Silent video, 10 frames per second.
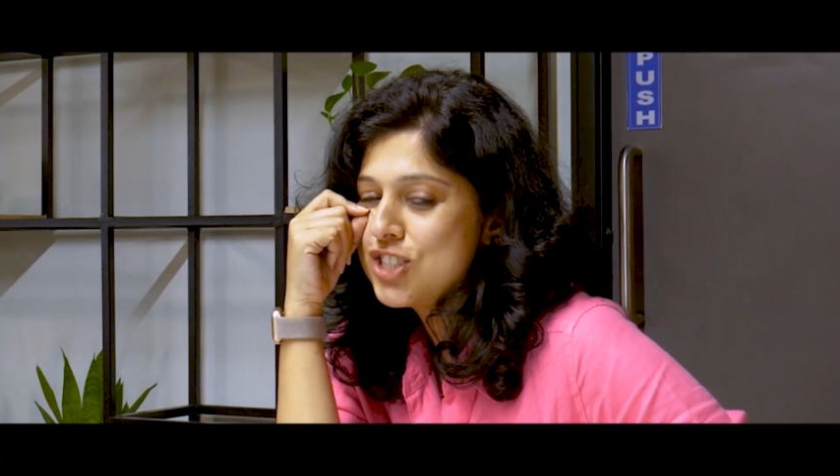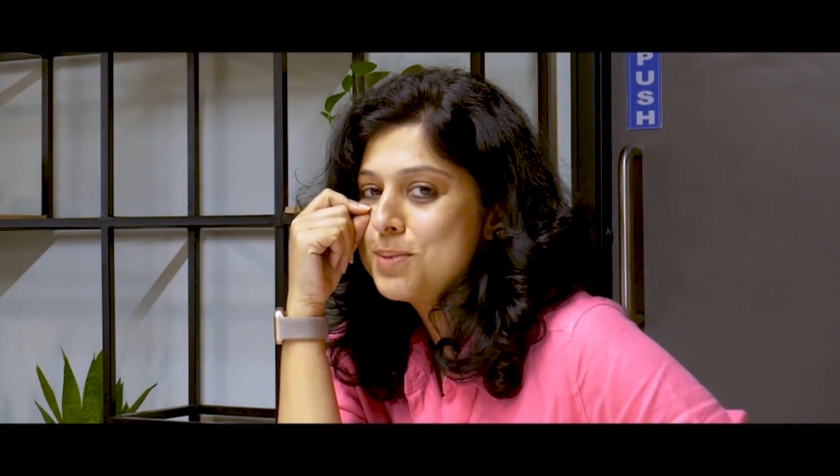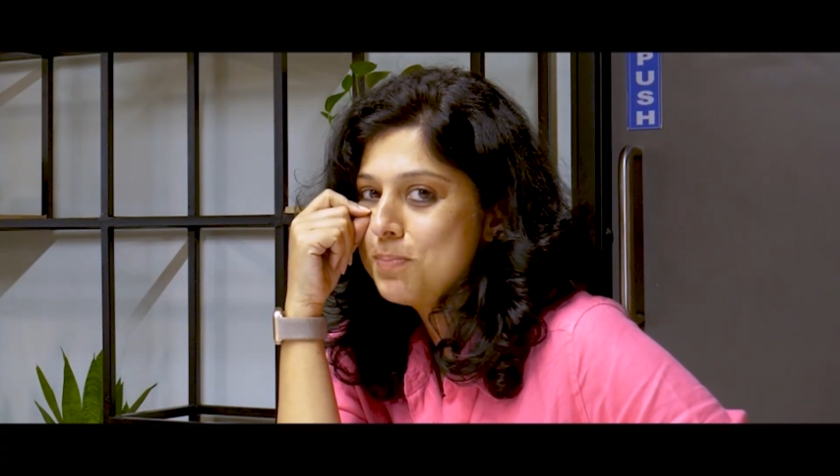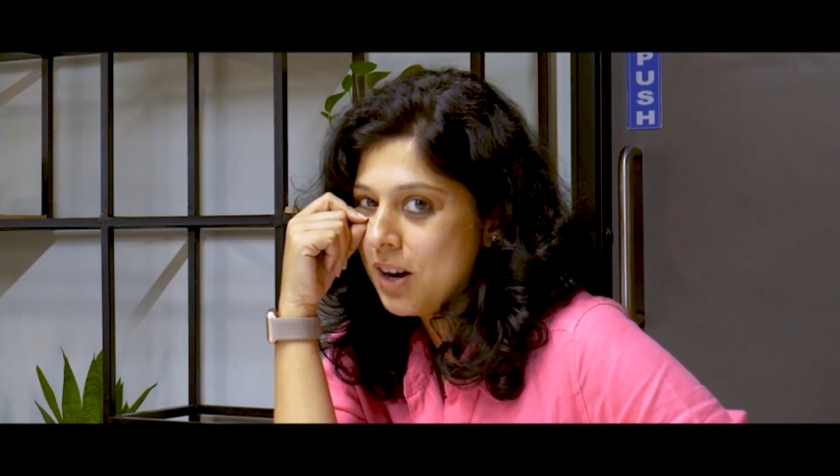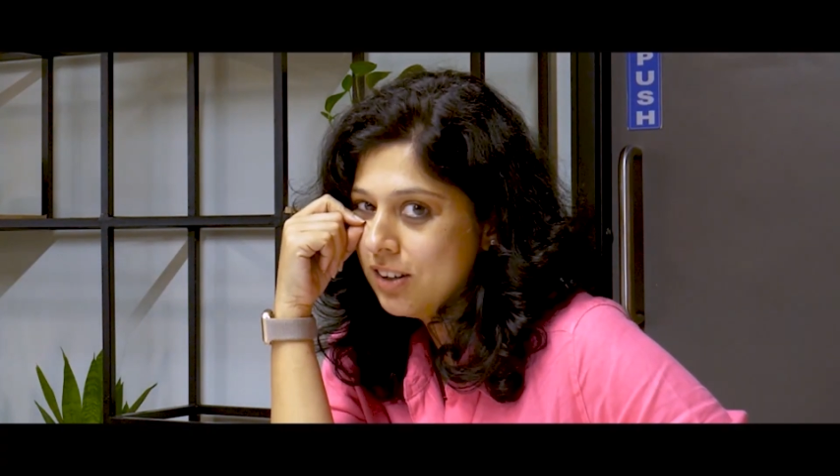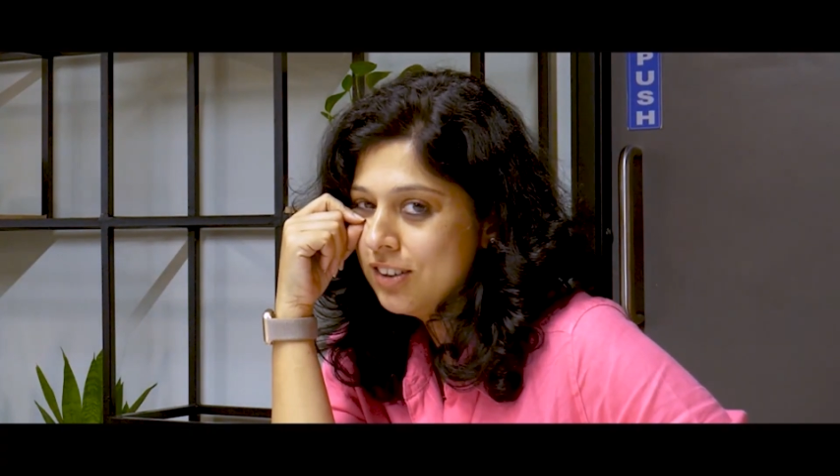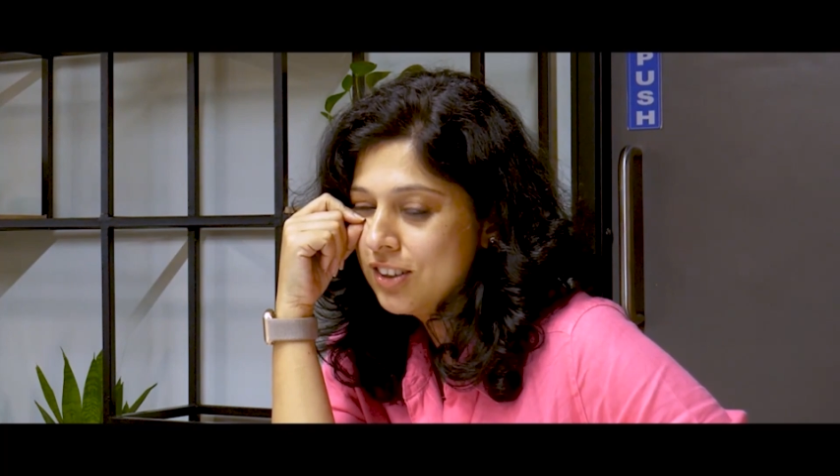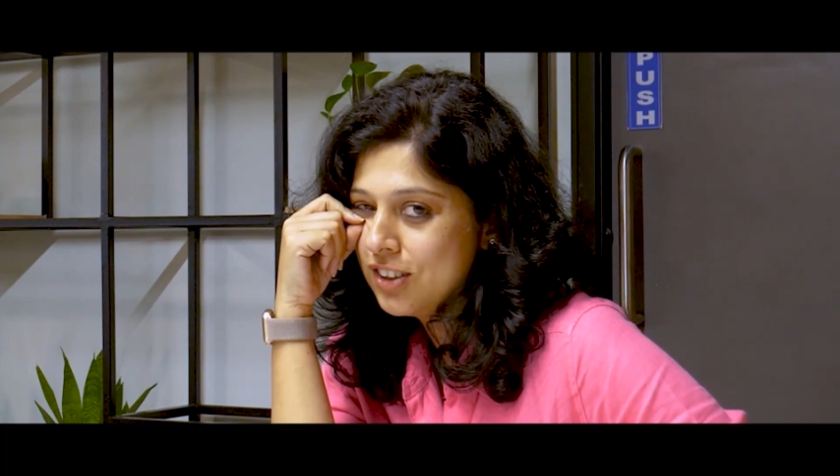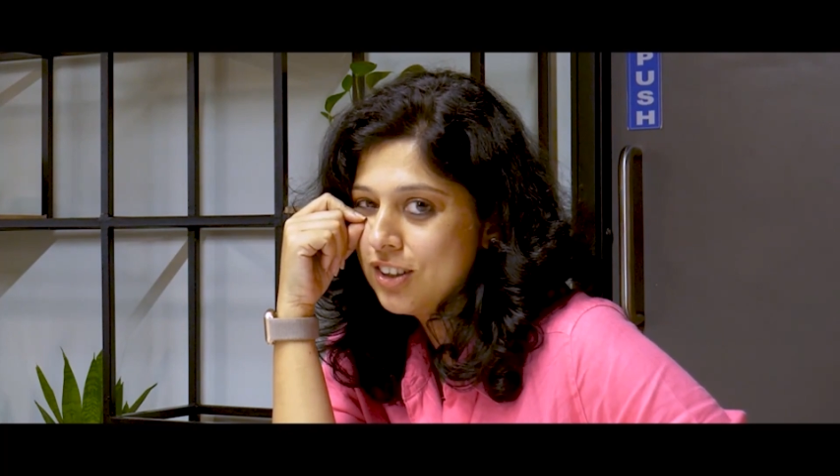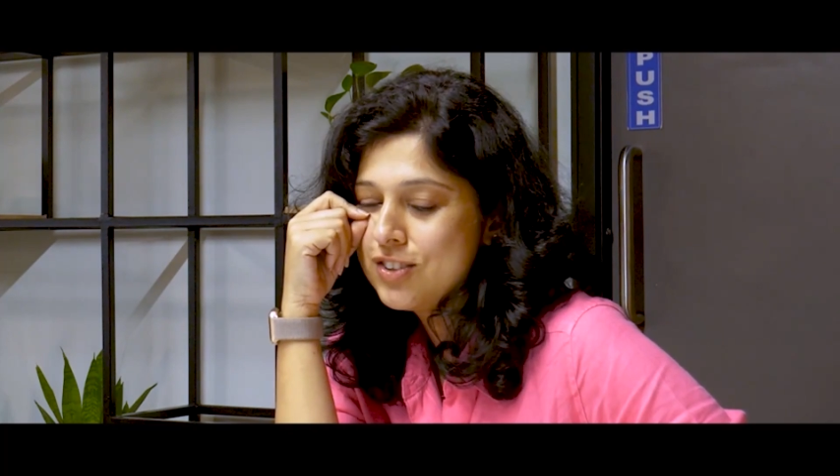She's a
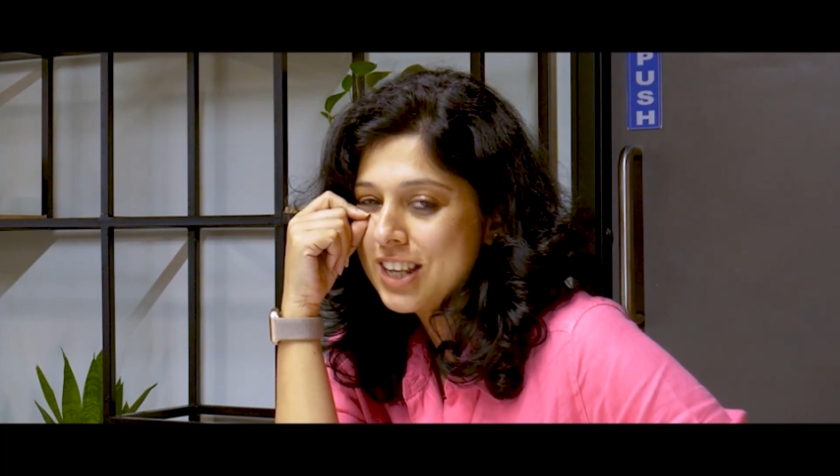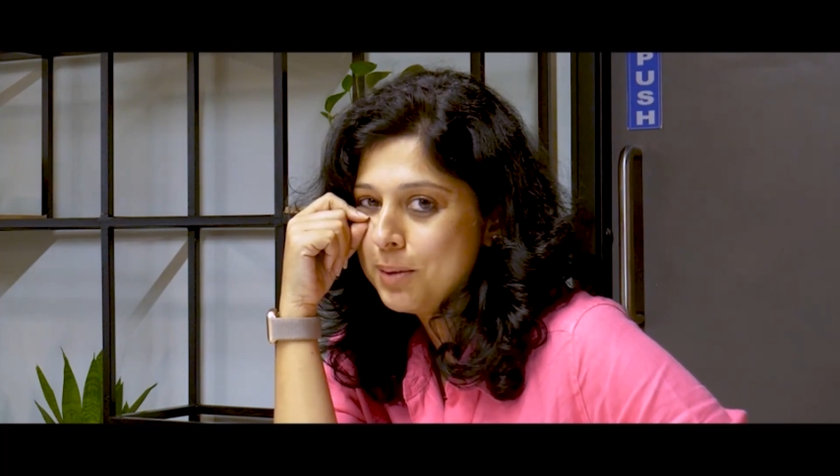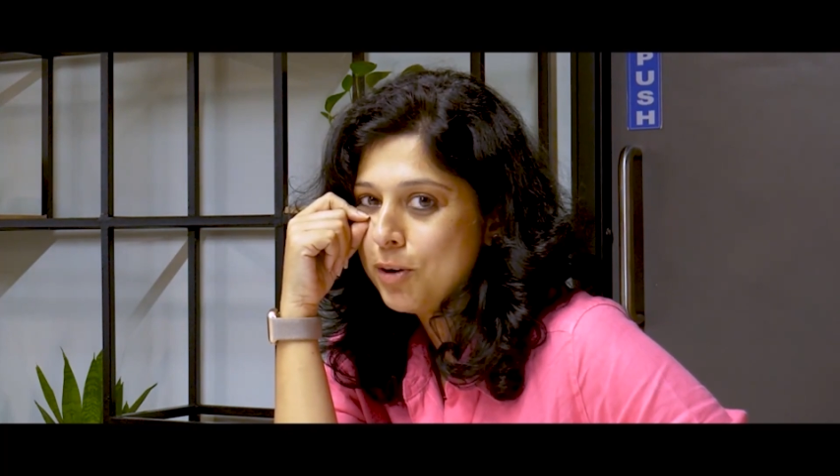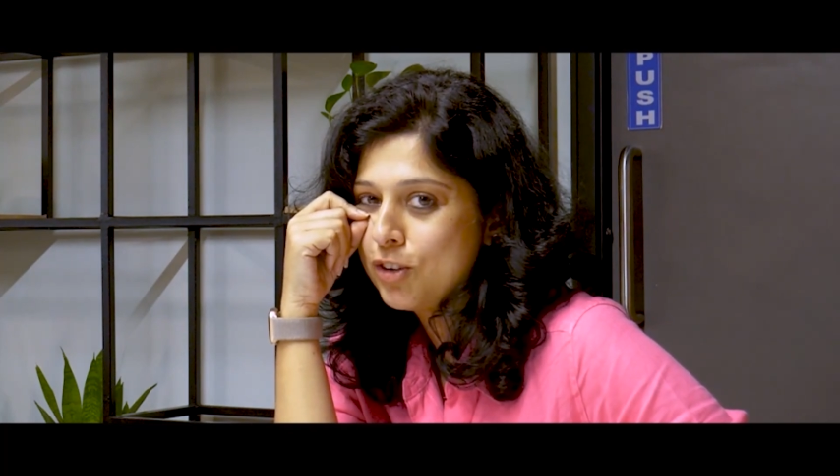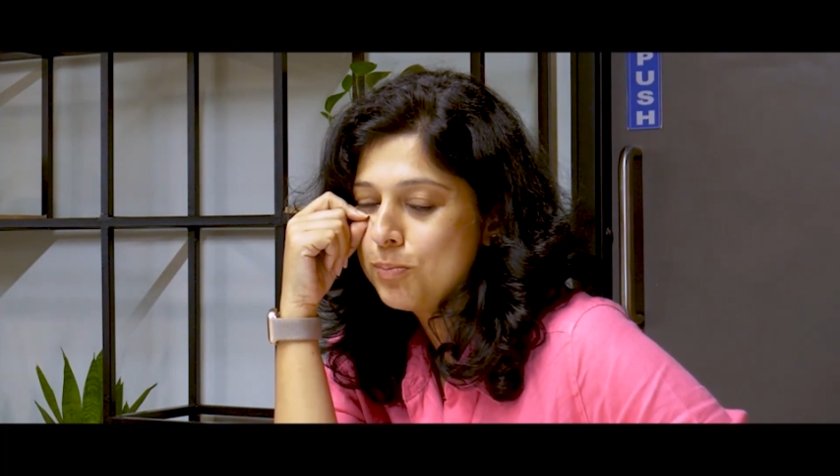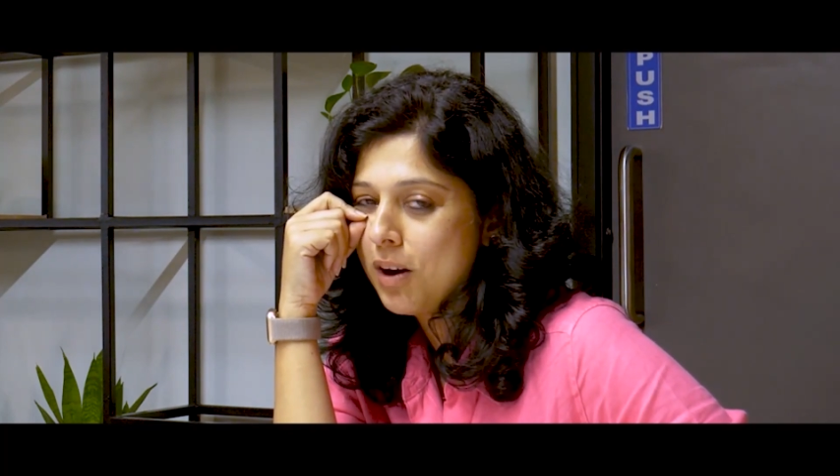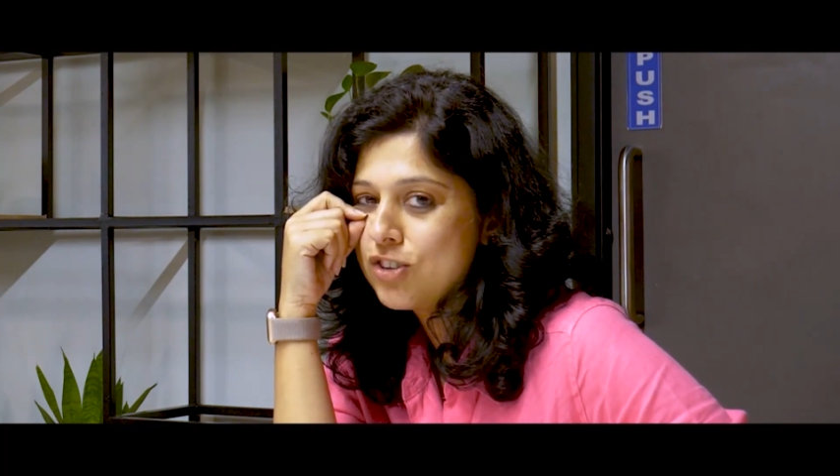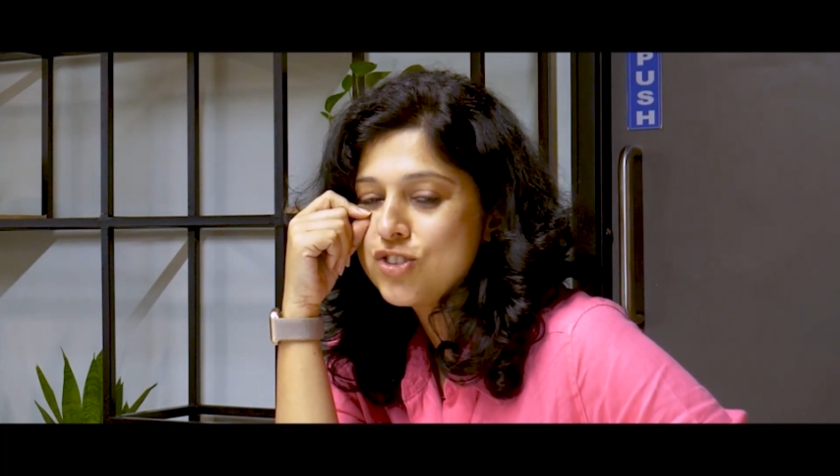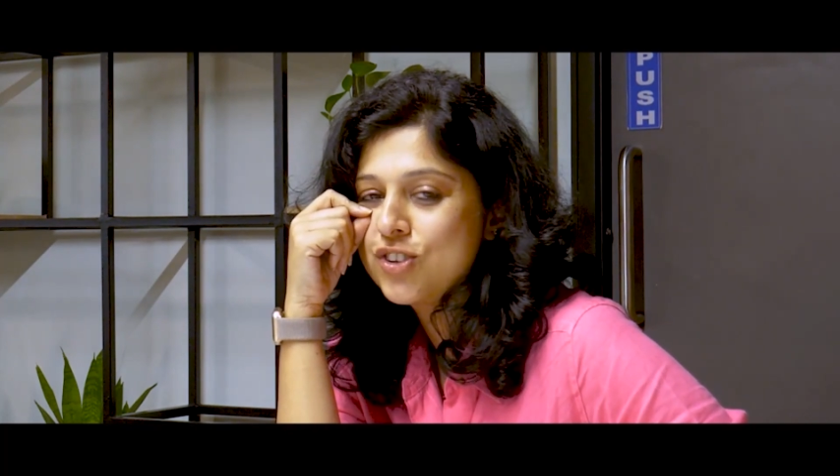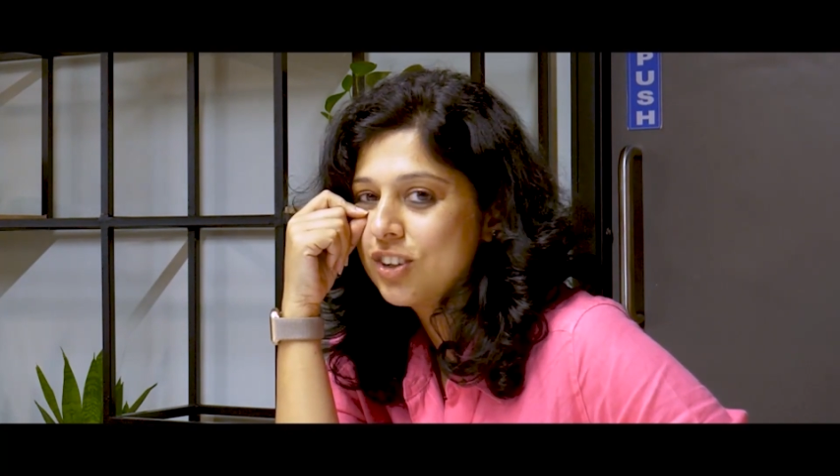monk, a celebrated
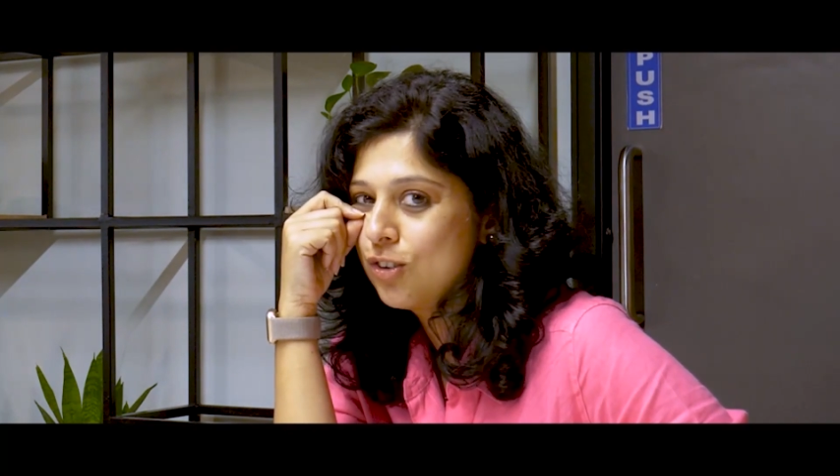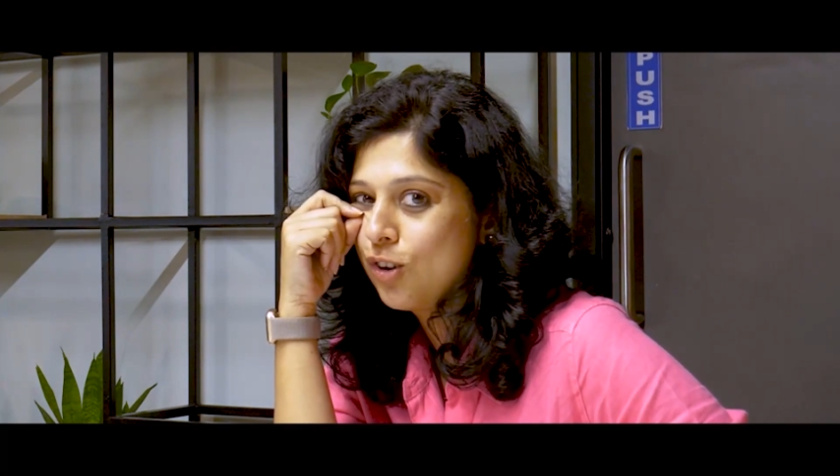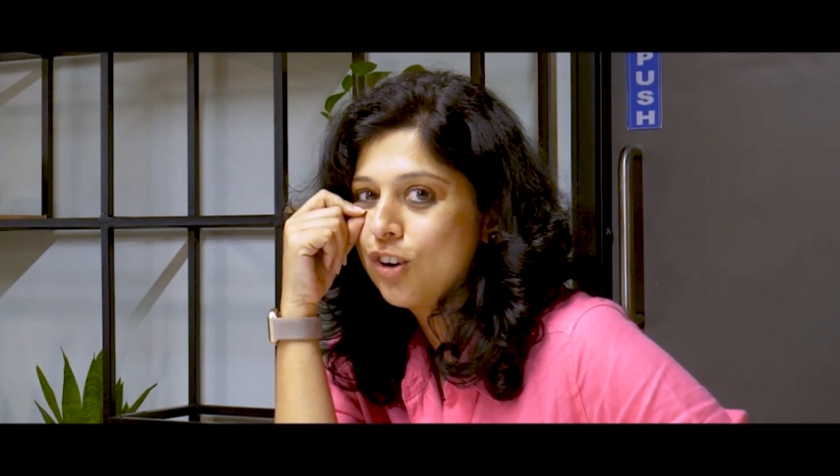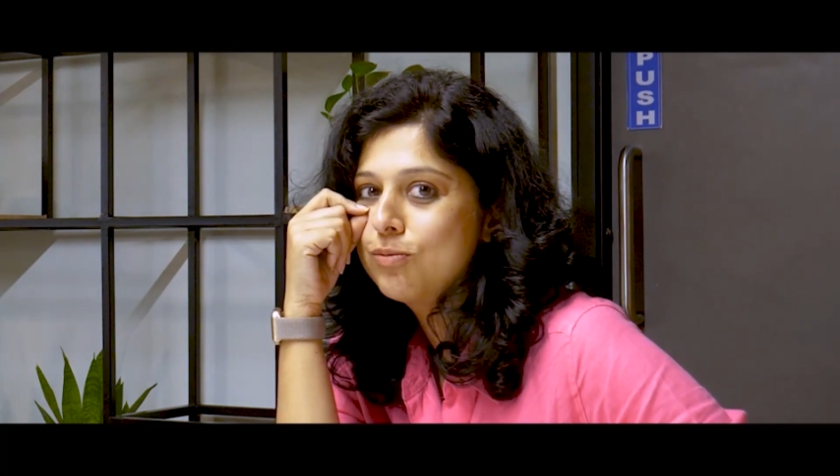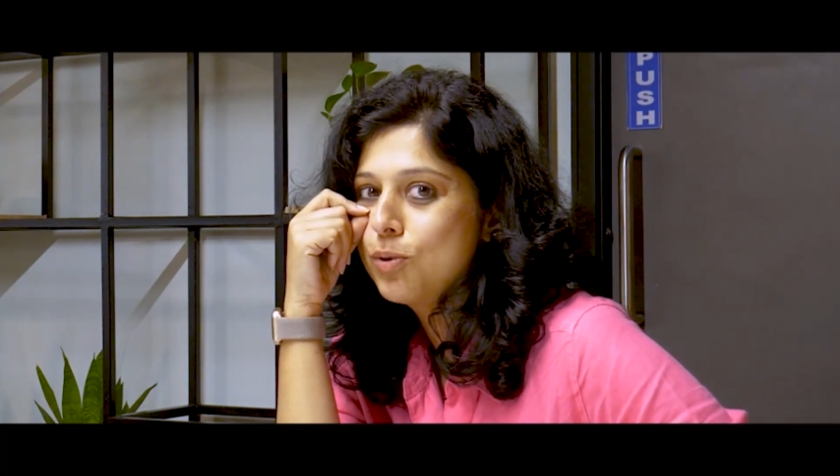monk. She's written a lot